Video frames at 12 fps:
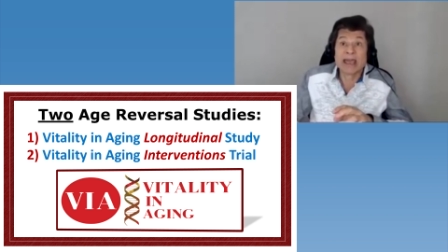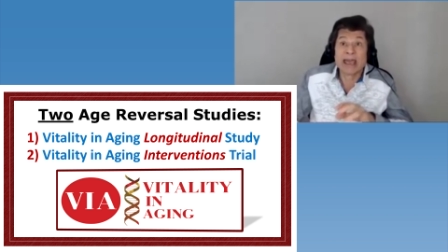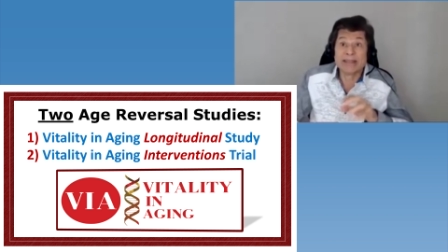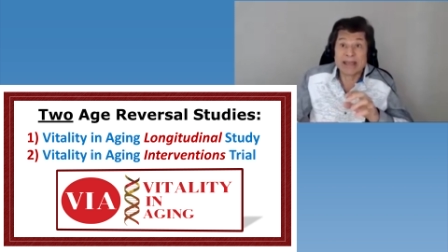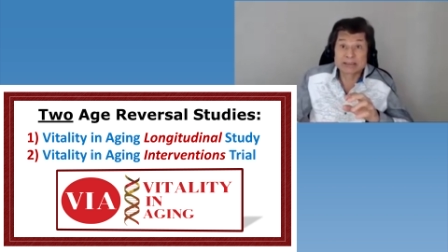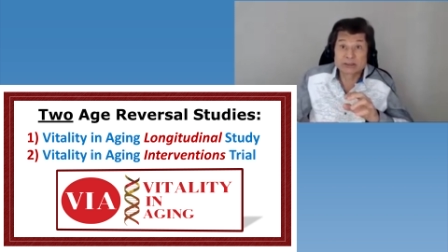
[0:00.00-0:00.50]

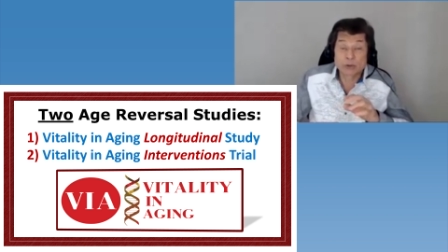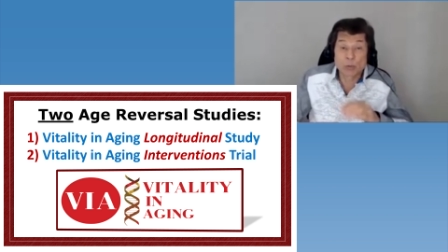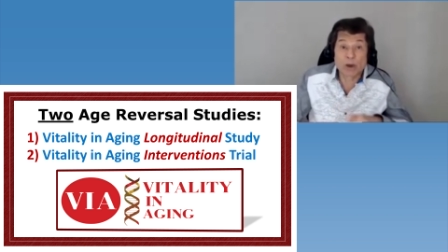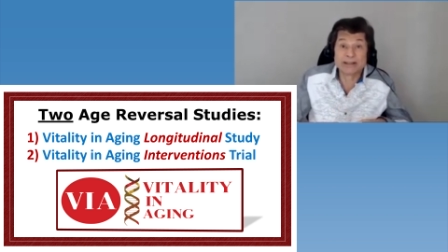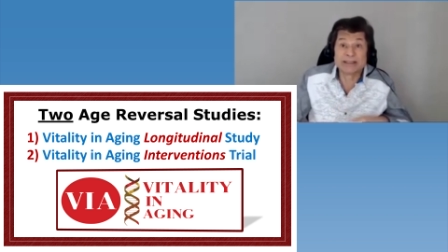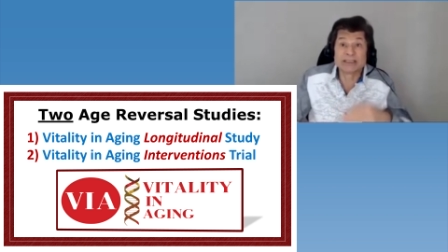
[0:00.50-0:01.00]
And that's the
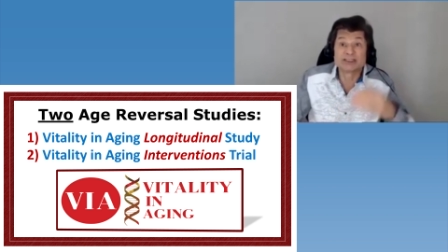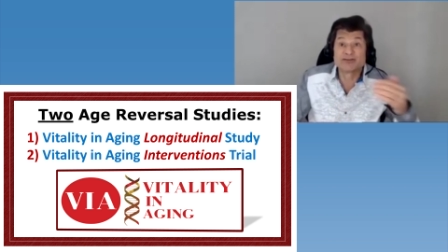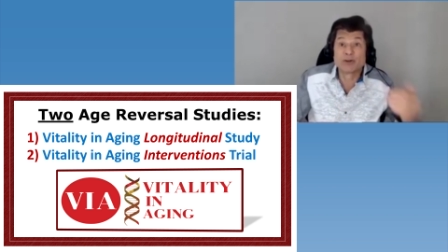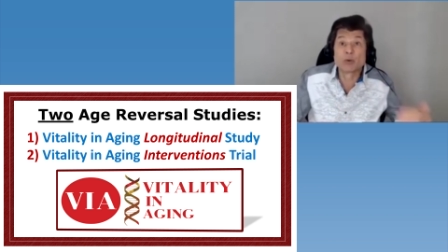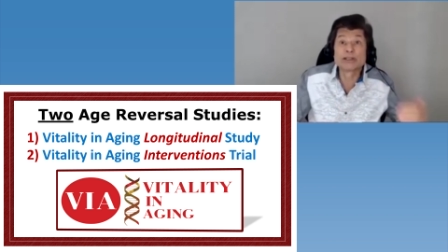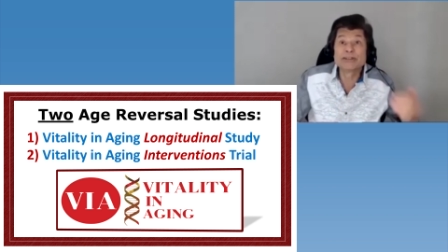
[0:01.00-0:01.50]
one that's
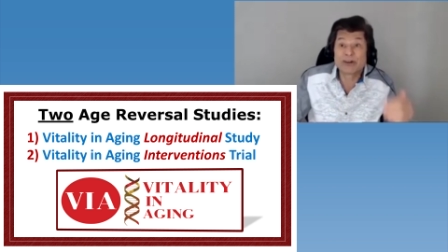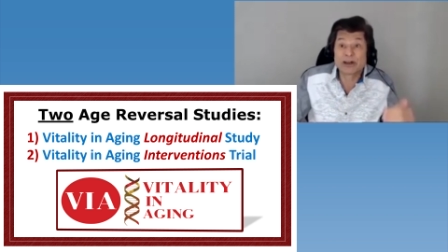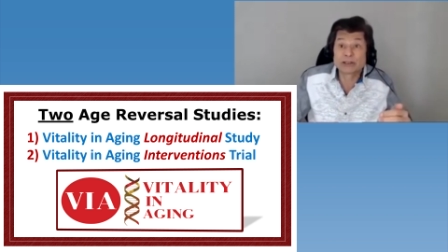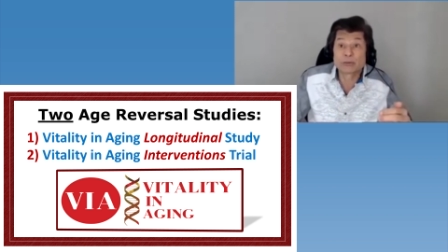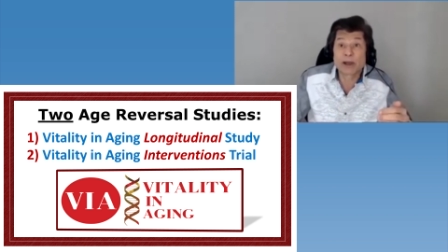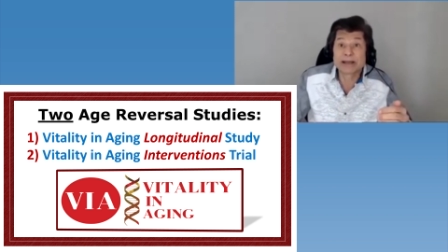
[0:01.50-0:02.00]
fully
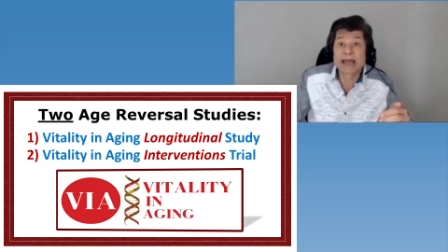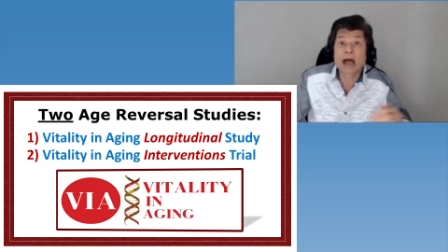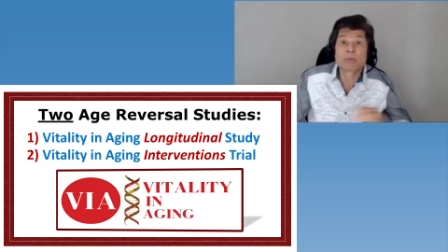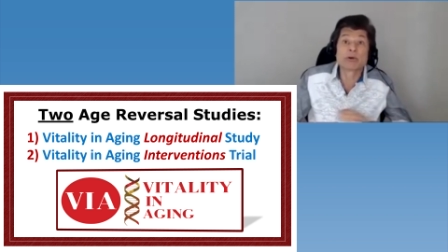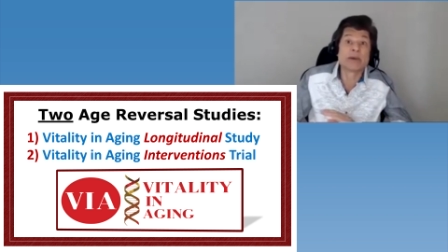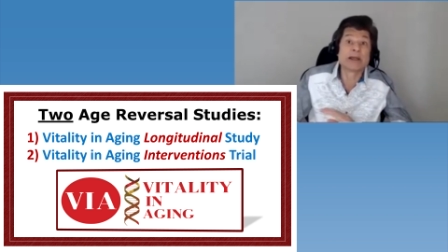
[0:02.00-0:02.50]
funded right now.
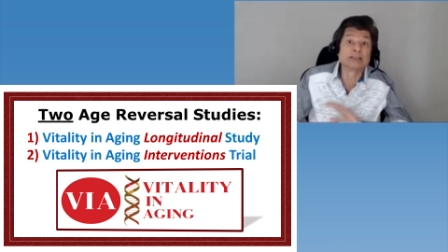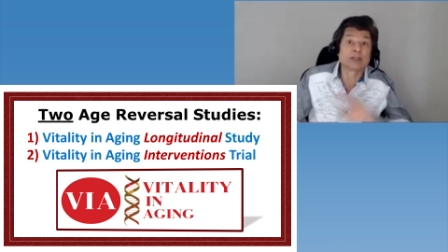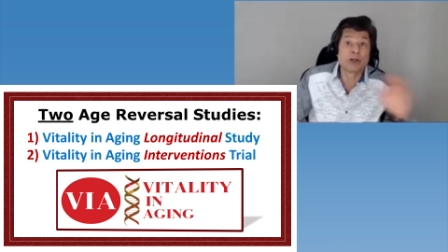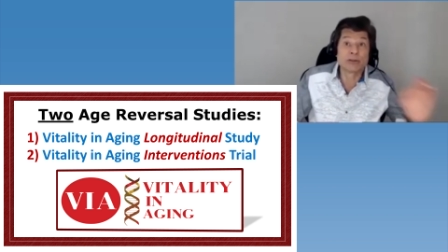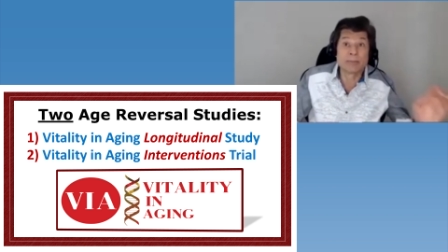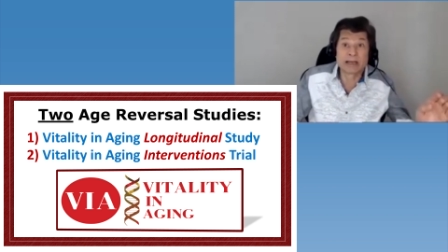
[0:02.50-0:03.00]
We raised
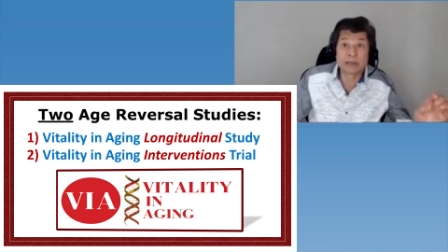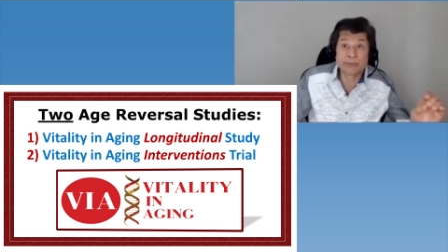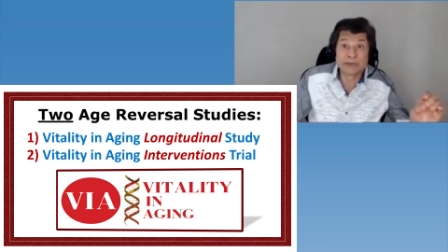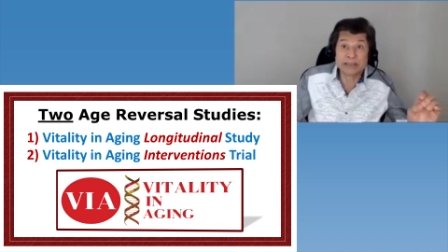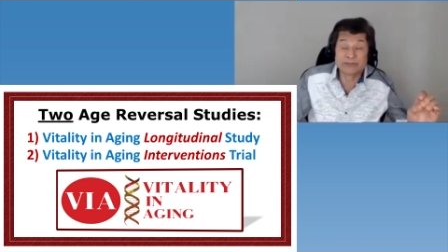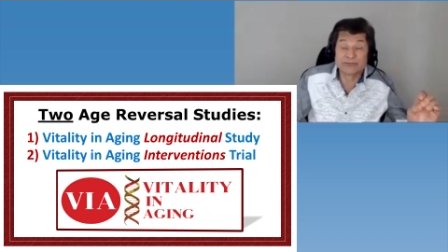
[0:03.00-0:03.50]
all the money we
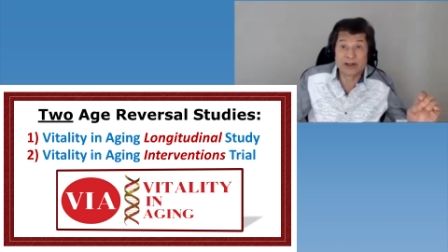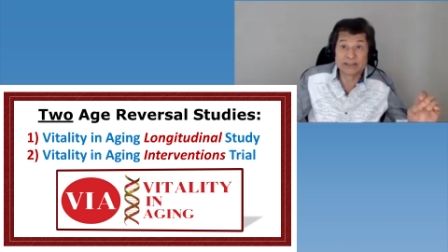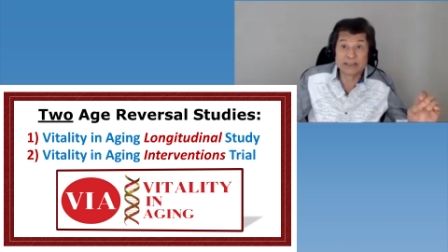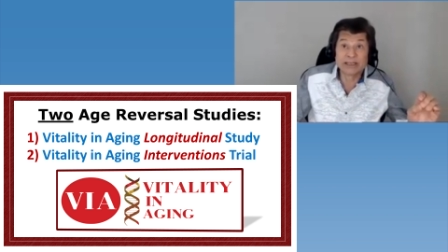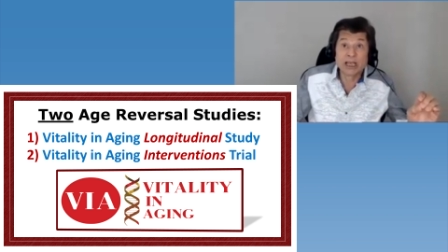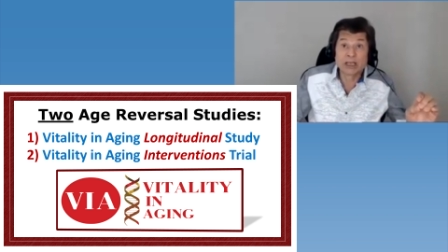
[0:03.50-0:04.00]
need to fund
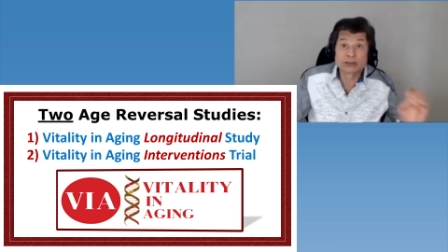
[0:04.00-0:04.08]
it.